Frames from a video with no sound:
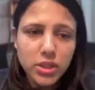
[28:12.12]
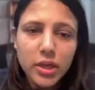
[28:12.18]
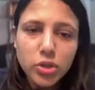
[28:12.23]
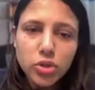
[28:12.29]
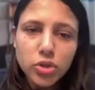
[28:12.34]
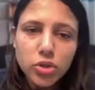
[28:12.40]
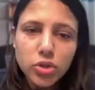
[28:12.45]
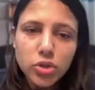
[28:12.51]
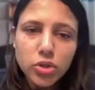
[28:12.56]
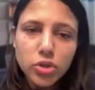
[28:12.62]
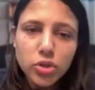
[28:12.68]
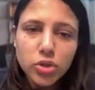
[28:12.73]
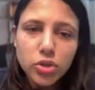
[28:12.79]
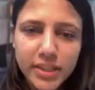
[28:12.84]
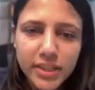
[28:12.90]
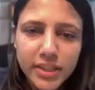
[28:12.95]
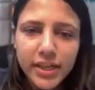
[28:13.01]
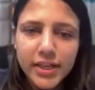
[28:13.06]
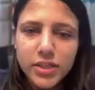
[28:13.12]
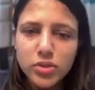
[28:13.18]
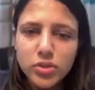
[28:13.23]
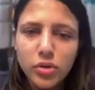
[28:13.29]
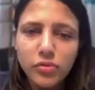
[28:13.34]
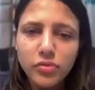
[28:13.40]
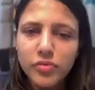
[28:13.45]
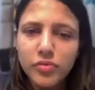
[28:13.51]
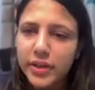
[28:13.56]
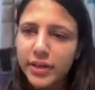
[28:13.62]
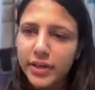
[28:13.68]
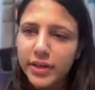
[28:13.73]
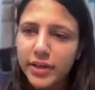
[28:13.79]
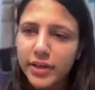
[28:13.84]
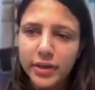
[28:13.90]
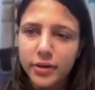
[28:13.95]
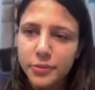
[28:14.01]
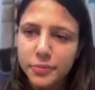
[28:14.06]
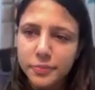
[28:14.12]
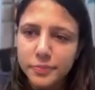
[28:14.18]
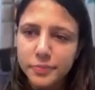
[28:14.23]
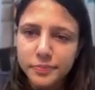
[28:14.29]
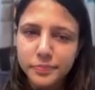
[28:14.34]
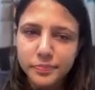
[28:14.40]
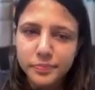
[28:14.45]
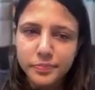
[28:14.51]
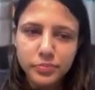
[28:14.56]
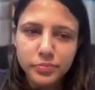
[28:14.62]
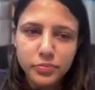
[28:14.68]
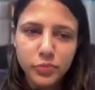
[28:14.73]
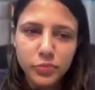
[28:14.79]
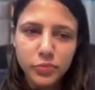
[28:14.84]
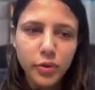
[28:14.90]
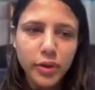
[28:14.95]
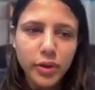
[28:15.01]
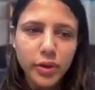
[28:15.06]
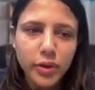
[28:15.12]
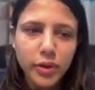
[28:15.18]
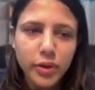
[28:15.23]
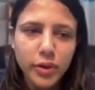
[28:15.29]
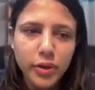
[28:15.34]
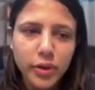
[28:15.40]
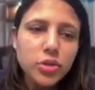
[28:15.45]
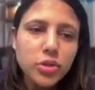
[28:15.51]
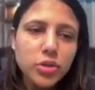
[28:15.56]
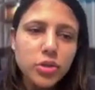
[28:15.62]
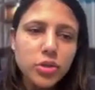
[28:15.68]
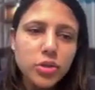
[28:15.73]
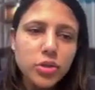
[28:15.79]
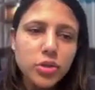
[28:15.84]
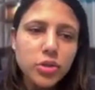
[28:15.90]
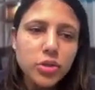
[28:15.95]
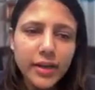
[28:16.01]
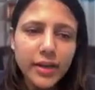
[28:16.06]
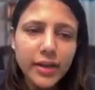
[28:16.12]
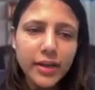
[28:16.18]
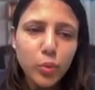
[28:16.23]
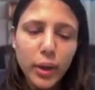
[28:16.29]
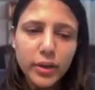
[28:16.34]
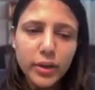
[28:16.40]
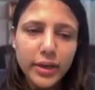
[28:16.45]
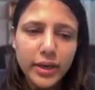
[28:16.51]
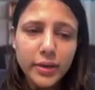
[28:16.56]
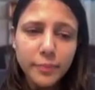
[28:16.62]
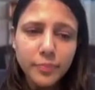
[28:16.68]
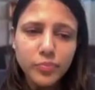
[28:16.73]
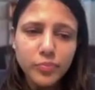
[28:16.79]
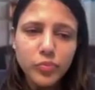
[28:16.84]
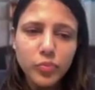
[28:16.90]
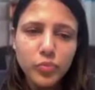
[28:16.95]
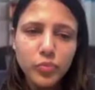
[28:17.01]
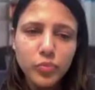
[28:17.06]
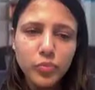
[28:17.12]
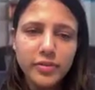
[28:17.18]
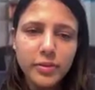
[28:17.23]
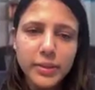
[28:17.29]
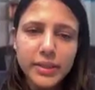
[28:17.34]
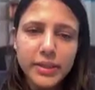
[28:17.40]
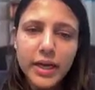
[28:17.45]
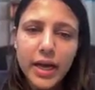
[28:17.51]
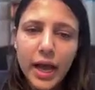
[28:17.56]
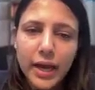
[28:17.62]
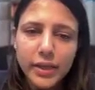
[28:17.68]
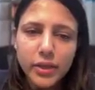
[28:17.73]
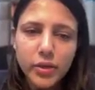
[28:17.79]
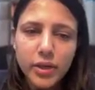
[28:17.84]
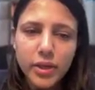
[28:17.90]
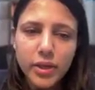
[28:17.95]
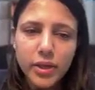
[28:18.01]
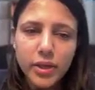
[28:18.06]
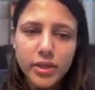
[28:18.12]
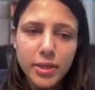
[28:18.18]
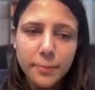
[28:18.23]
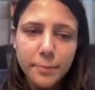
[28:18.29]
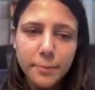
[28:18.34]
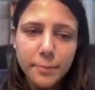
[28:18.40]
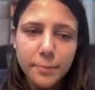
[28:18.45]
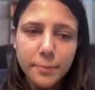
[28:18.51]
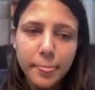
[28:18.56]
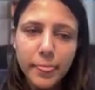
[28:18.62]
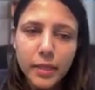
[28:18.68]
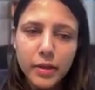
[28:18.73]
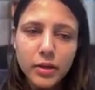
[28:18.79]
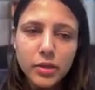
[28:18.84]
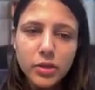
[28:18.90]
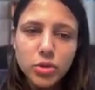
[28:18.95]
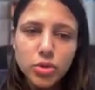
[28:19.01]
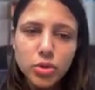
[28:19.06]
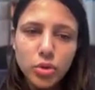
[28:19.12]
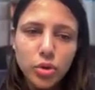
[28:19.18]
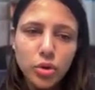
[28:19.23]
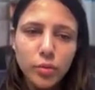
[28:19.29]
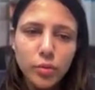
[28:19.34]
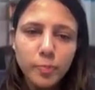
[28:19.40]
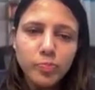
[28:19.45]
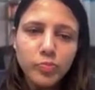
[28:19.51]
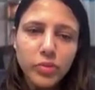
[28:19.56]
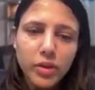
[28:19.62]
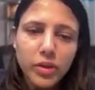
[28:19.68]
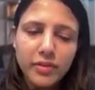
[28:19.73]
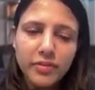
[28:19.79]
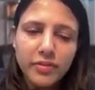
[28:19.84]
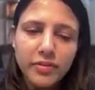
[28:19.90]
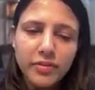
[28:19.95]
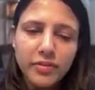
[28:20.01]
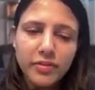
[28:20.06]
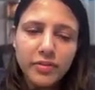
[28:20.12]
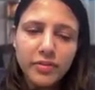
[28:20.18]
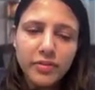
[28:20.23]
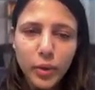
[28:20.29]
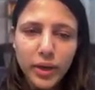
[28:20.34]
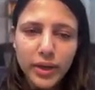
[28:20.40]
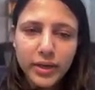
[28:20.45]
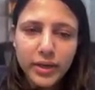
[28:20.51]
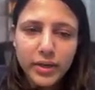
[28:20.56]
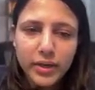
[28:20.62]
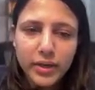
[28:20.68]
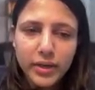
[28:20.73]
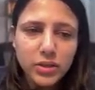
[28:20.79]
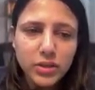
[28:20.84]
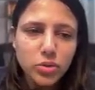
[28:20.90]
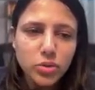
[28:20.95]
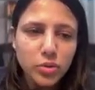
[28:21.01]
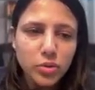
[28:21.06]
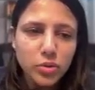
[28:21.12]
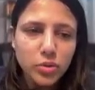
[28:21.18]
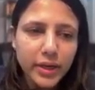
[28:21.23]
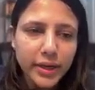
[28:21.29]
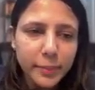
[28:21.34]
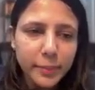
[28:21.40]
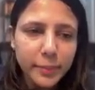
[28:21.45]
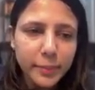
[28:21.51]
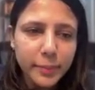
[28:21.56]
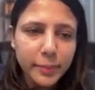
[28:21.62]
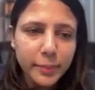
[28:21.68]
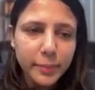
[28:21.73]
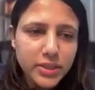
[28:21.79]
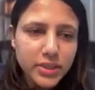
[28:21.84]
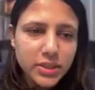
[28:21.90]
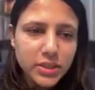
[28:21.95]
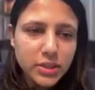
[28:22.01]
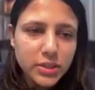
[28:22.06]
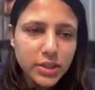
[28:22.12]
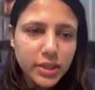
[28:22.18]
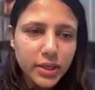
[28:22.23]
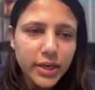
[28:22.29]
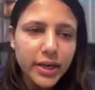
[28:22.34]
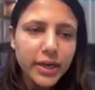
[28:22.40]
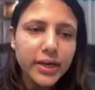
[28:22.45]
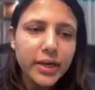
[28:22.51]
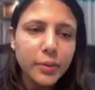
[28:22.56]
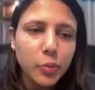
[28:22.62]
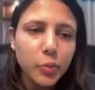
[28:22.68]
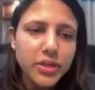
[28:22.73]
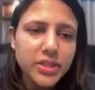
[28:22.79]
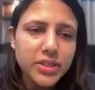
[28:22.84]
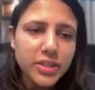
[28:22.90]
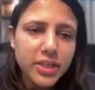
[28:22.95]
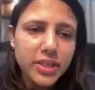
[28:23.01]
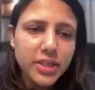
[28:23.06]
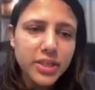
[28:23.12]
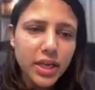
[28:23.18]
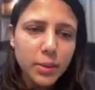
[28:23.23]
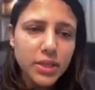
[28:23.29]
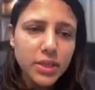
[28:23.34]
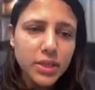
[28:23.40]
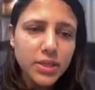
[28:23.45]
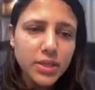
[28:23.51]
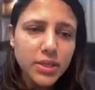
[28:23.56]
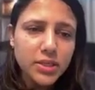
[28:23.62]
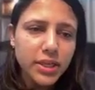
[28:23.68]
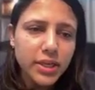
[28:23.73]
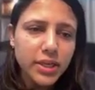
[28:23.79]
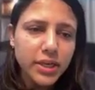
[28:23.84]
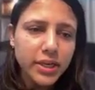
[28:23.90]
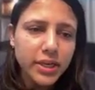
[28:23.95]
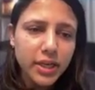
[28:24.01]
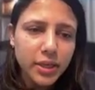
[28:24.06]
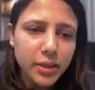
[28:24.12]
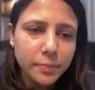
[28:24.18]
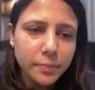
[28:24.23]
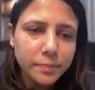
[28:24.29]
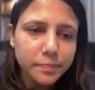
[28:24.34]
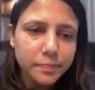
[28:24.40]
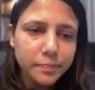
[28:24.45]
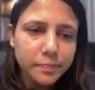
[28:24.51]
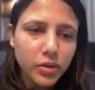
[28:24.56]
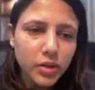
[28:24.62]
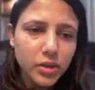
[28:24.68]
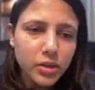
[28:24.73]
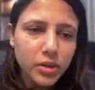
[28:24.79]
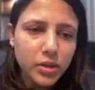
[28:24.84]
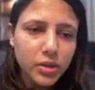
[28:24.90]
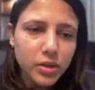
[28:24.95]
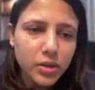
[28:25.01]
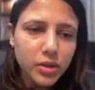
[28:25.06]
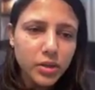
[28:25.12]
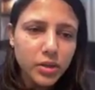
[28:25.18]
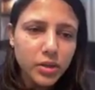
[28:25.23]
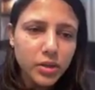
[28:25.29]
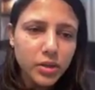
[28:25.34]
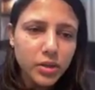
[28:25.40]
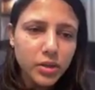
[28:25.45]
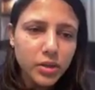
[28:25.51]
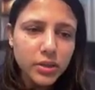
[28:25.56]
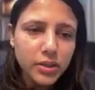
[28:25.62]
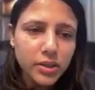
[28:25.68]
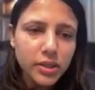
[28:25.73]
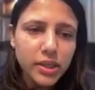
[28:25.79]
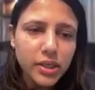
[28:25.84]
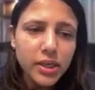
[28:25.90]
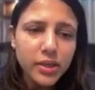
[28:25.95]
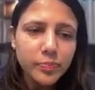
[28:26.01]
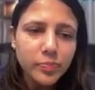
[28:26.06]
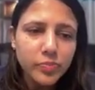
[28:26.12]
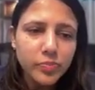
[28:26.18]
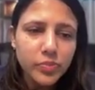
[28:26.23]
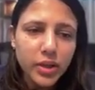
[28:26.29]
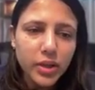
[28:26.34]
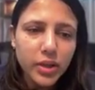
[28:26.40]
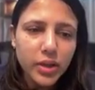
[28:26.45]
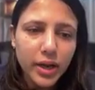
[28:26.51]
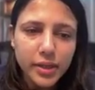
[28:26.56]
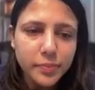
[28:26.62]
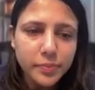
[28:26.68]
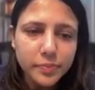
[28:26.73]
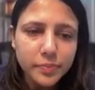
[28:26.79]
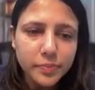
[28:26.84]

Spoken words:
So let's take the case of 1NN. Okay, so if I take 1NN, what will be the accuracy? So if I take 1NN, so let me call this the data points A, B, C, D, E. C, D, and E.